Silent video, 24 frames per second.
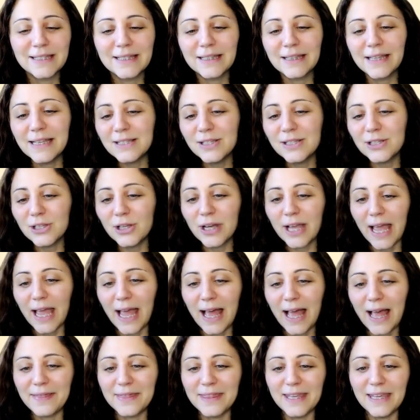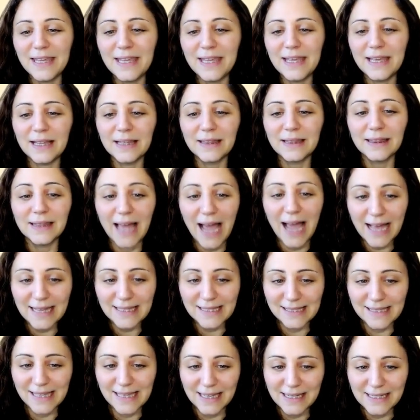Let's look at the
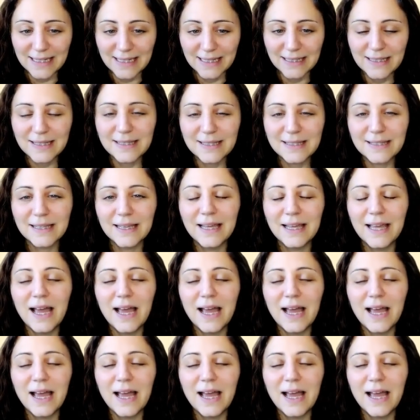last sentence.